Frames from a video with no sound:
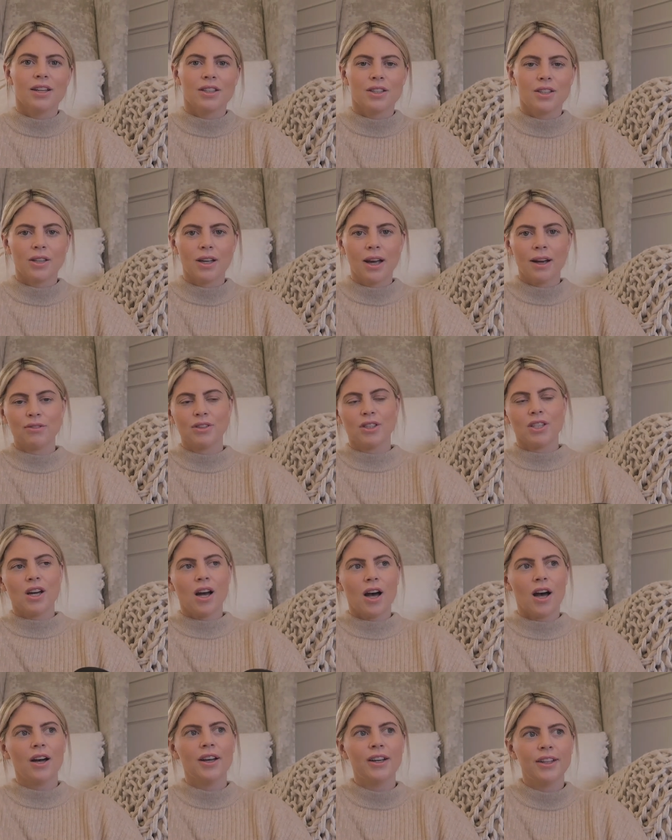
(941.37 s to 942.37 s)
So I've
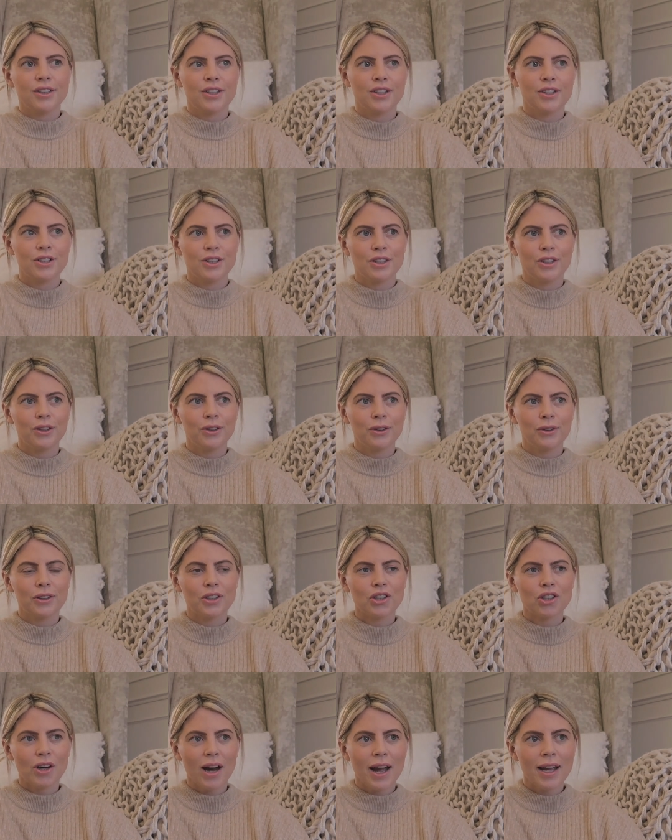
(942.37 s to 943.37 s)
started to
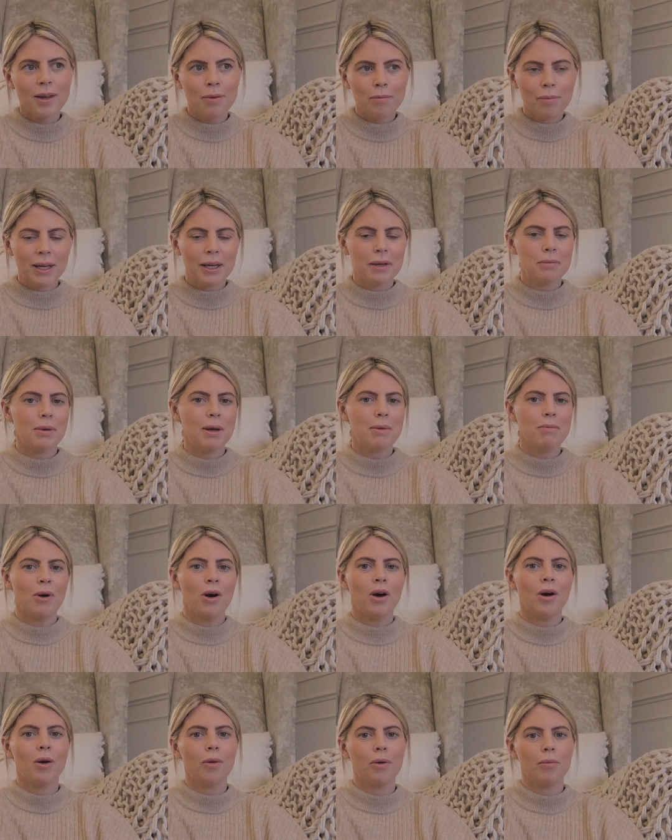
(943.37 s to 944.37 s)
try and be a bit
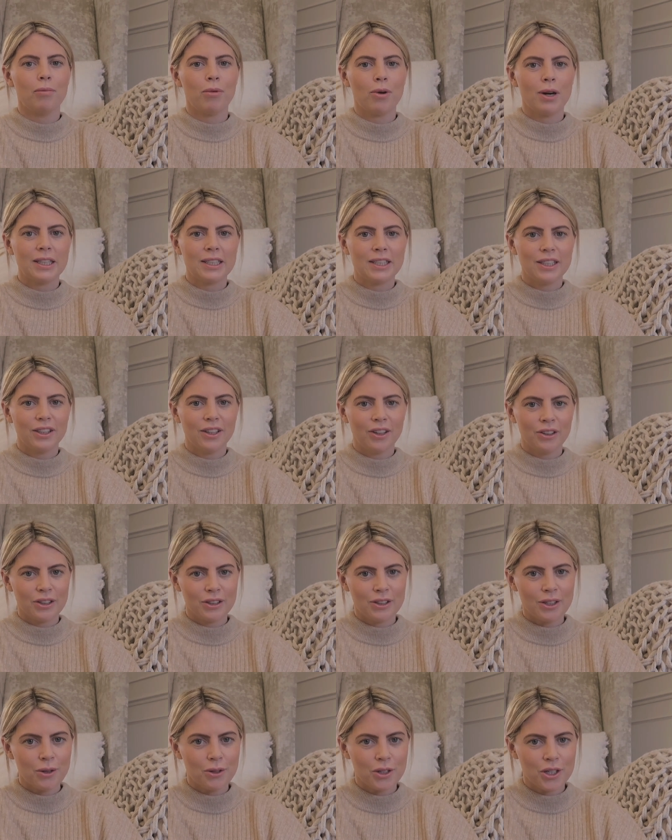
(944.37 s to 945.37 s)
more present on
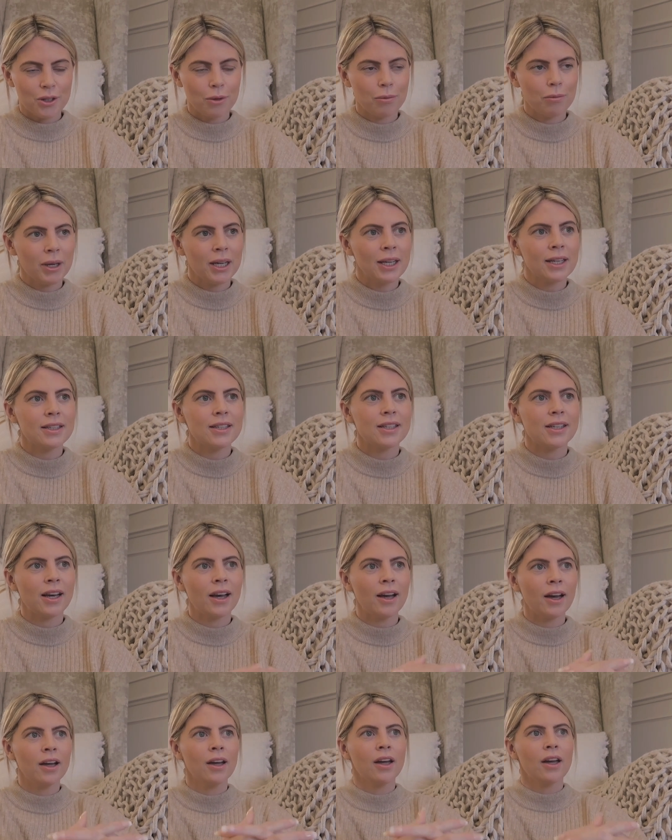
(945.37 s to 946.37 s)
social
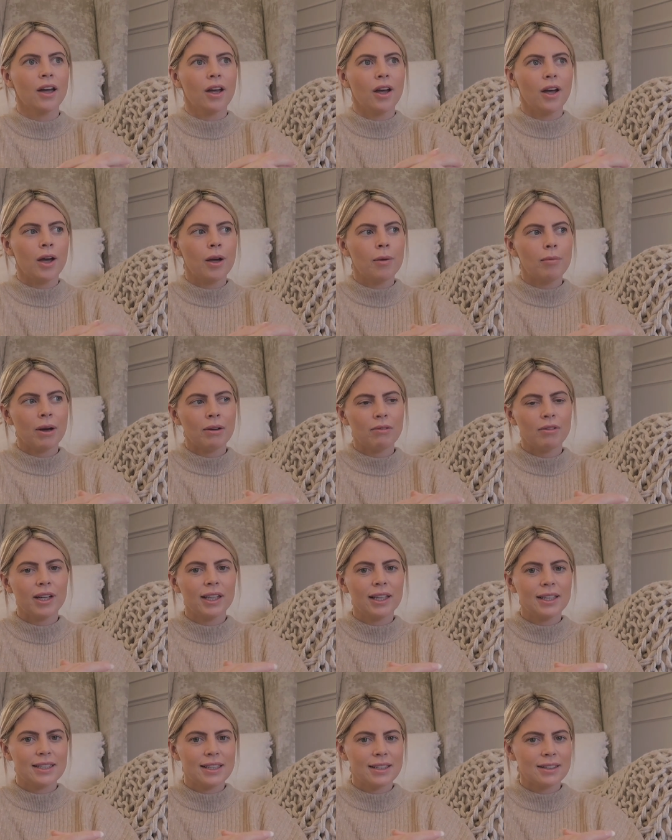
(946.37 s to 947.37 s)
media. I
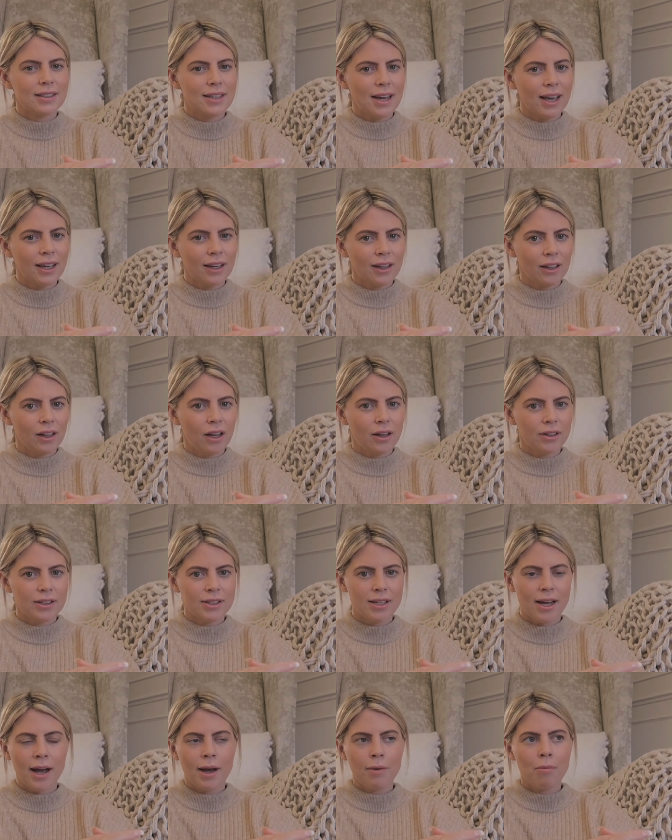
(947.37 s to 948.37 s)
really did take a lot of
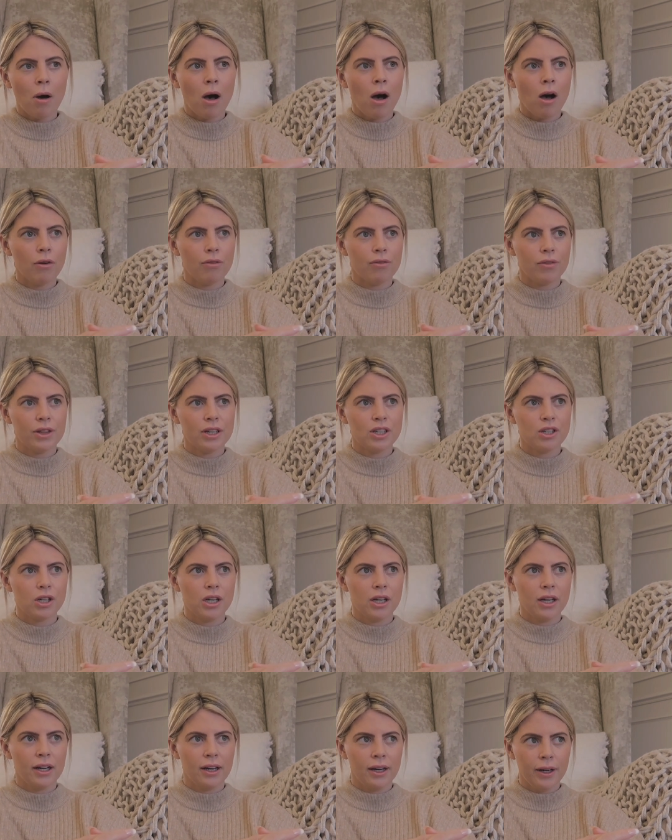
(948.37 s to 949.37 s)
time off this
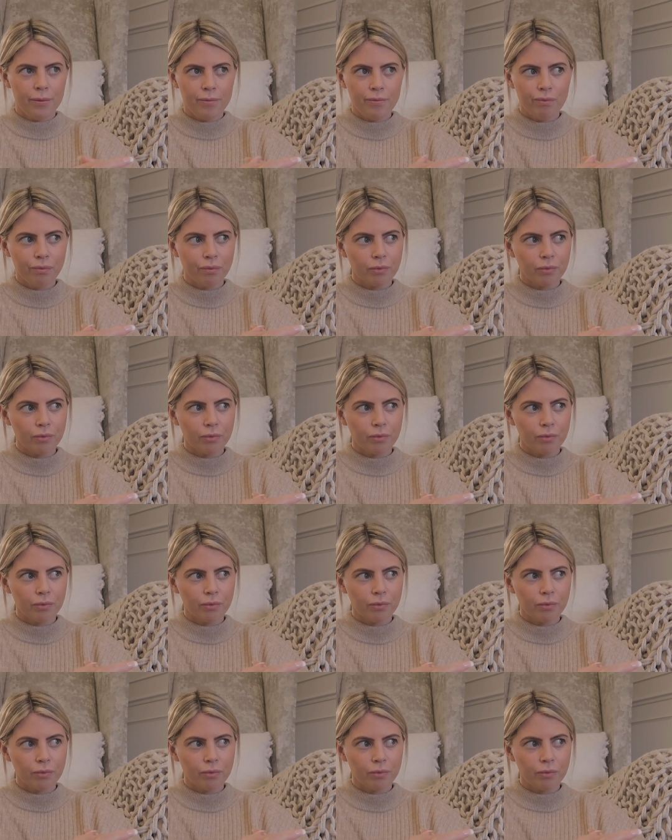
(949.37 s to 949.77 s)
year.